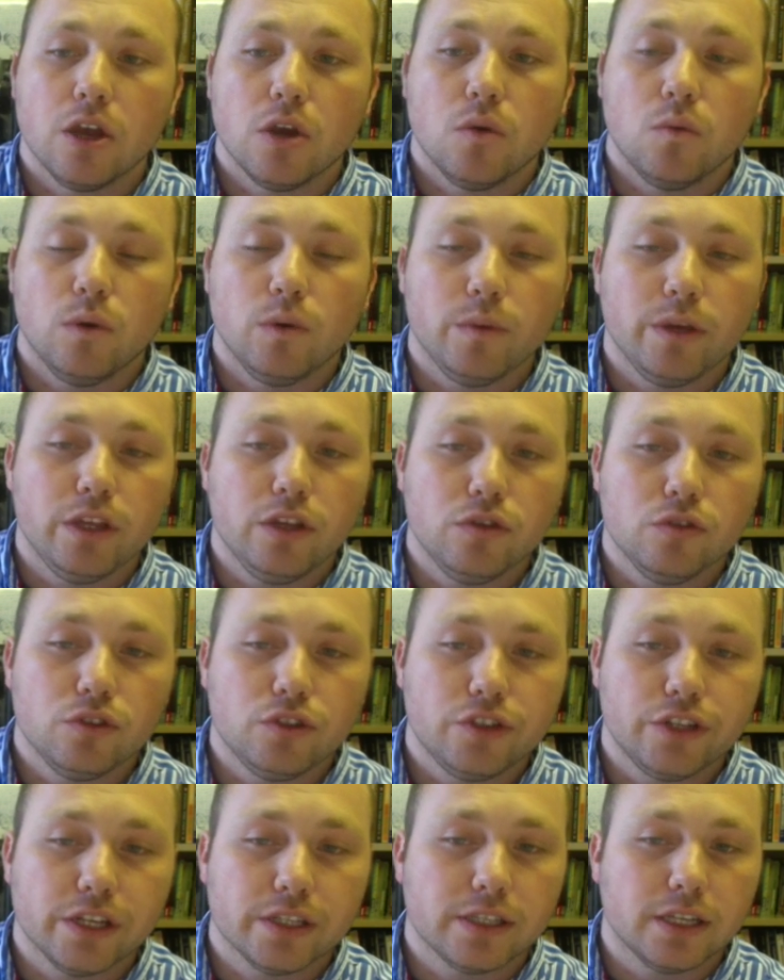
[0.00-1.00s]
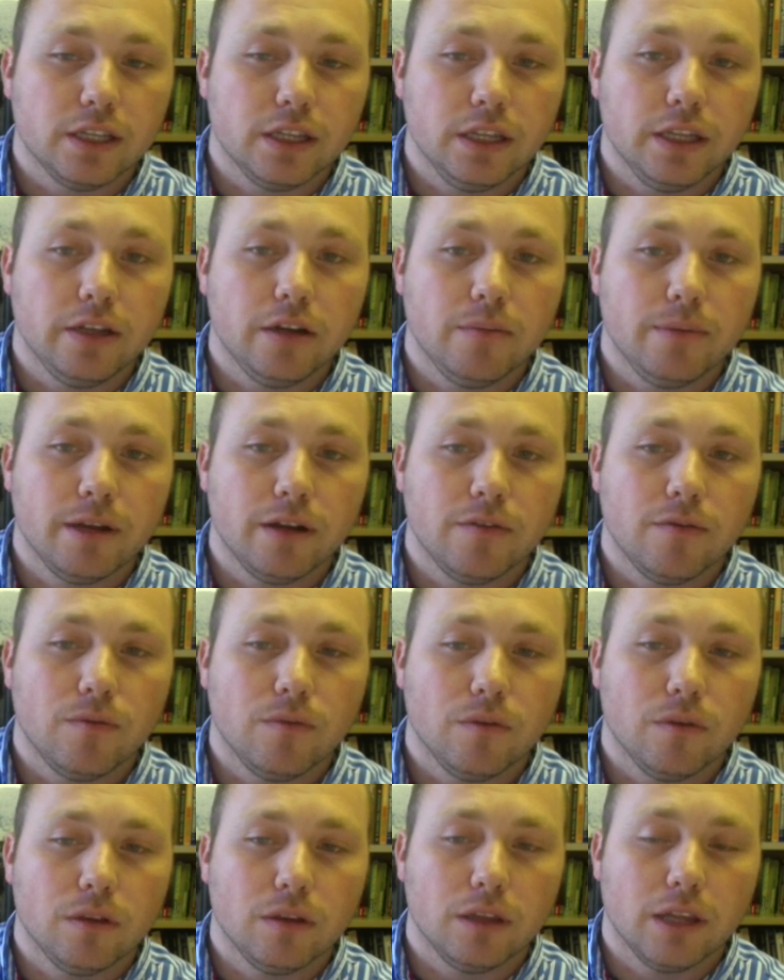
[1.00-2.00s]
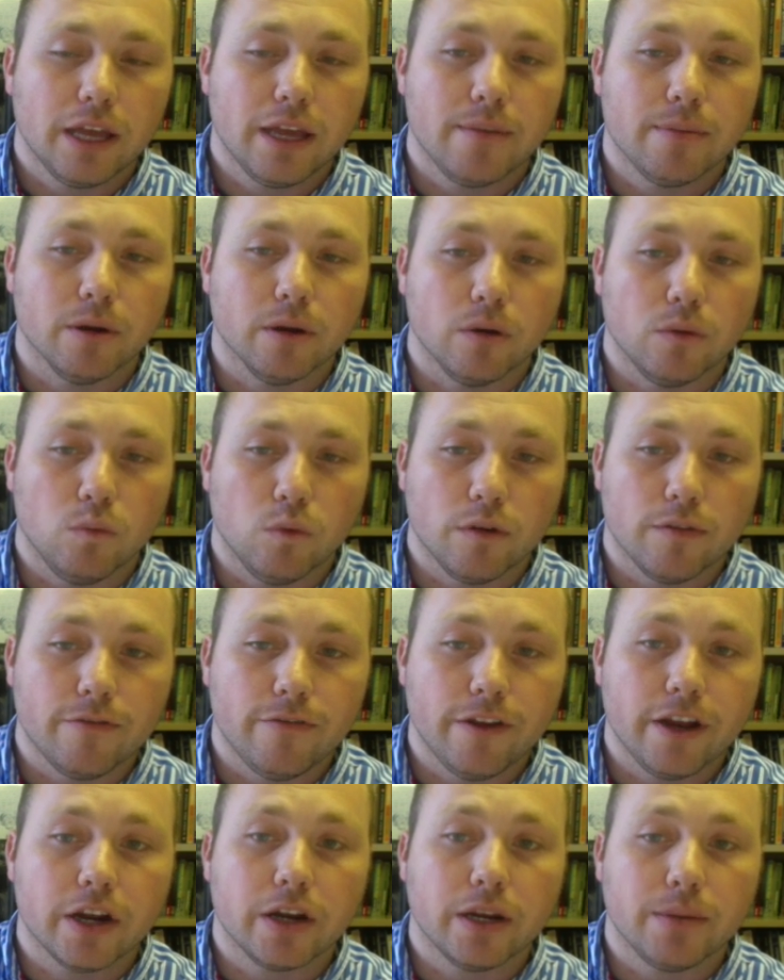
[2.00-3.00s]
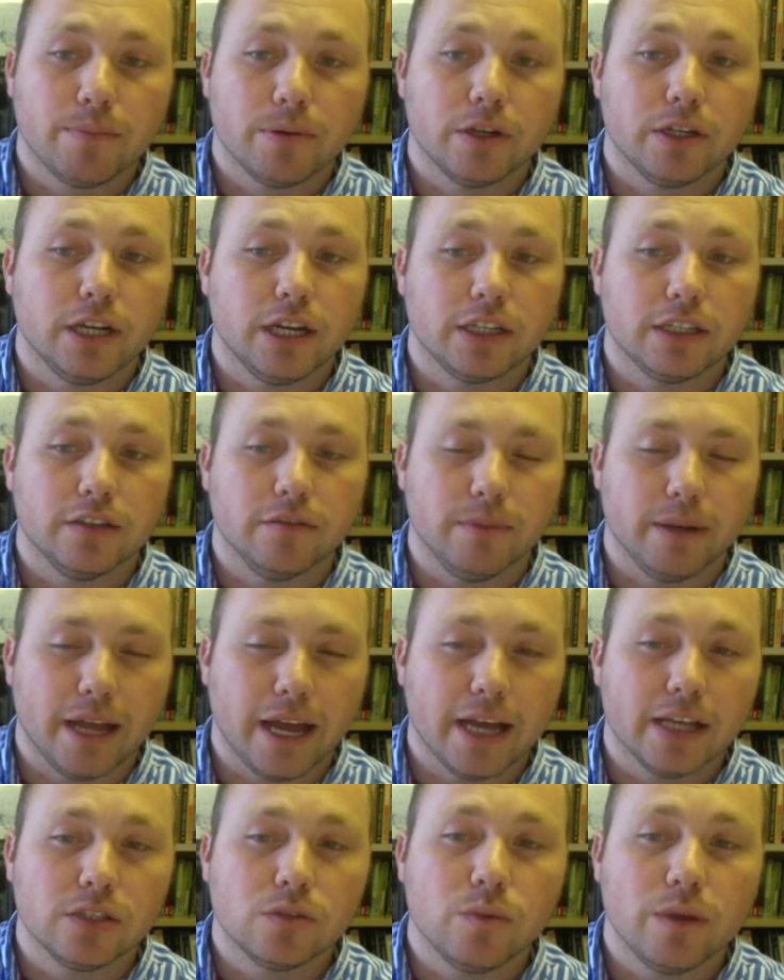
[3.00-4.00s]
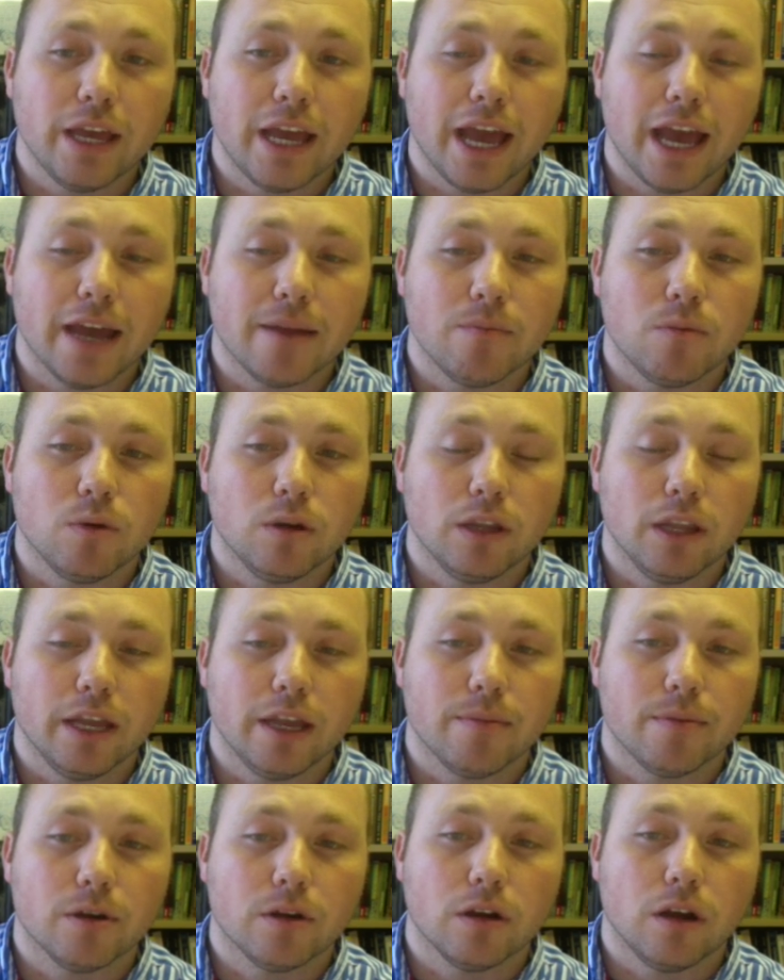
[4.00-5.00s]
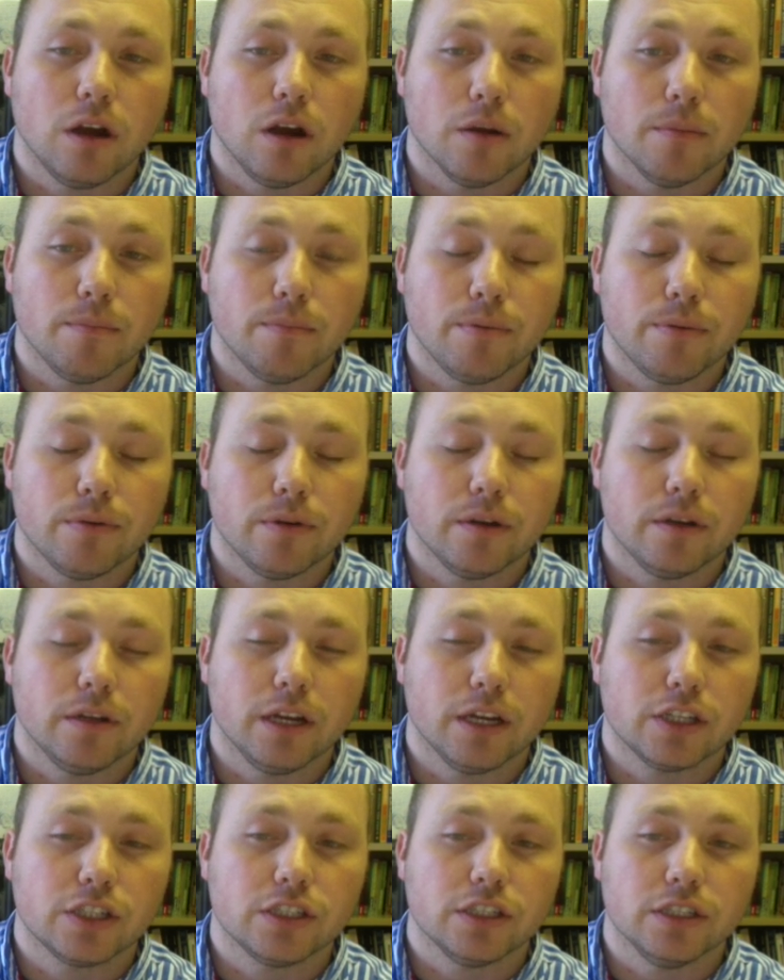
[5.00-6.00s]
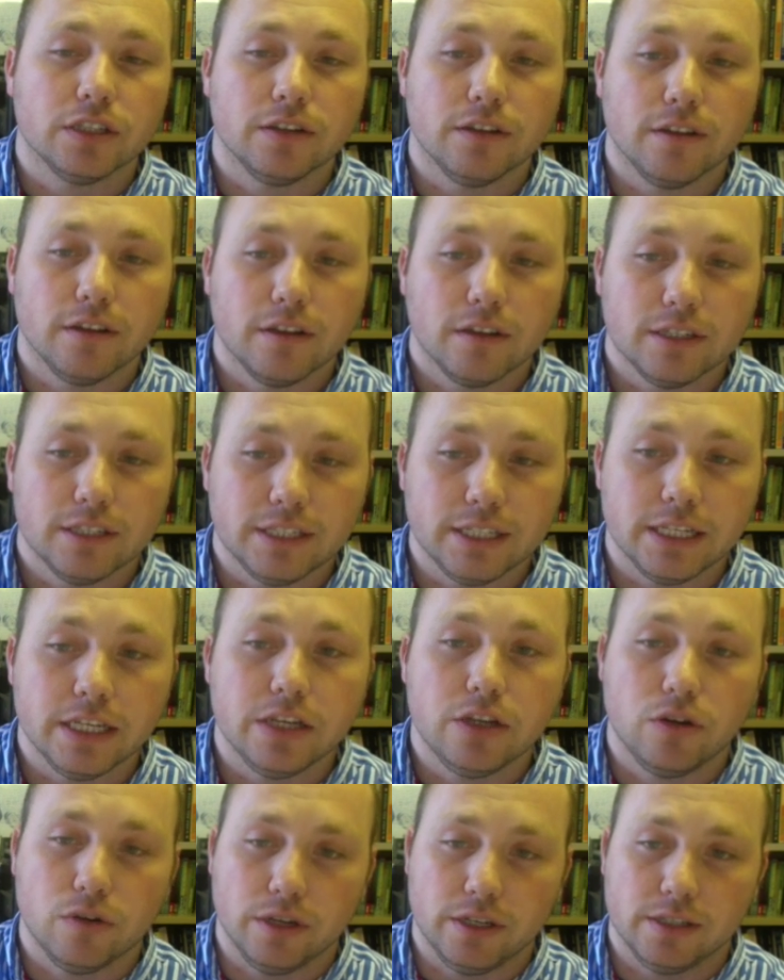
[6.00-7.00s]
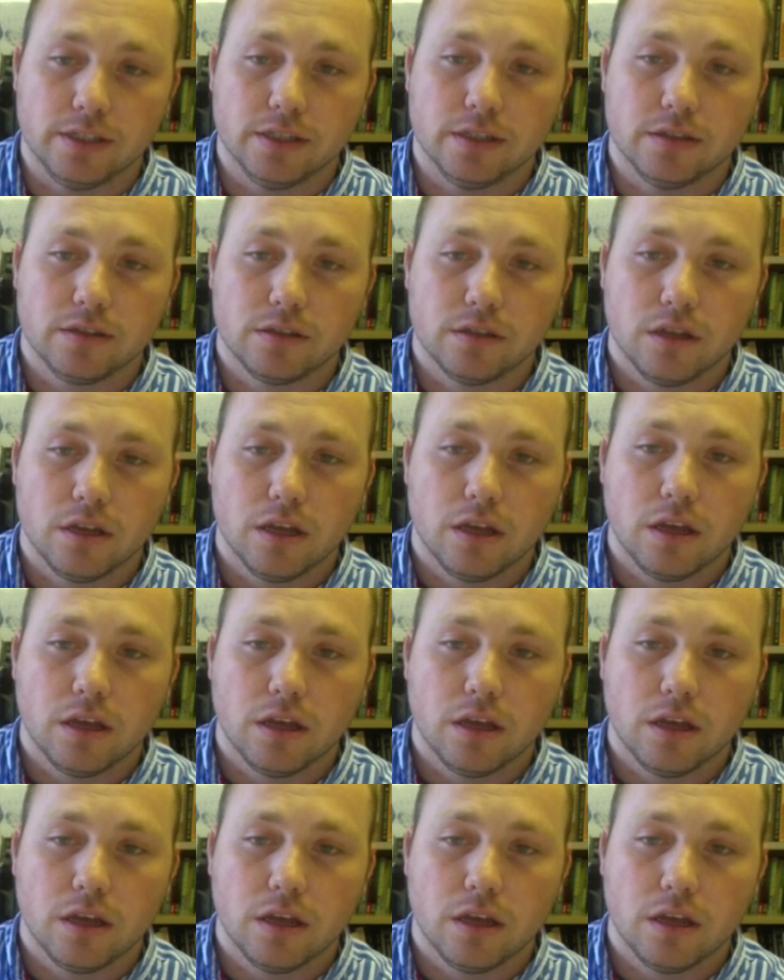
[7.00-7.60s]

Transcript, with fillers: When we use just a little bit of labor, we're very productive, but as we add more labor, our production decreases.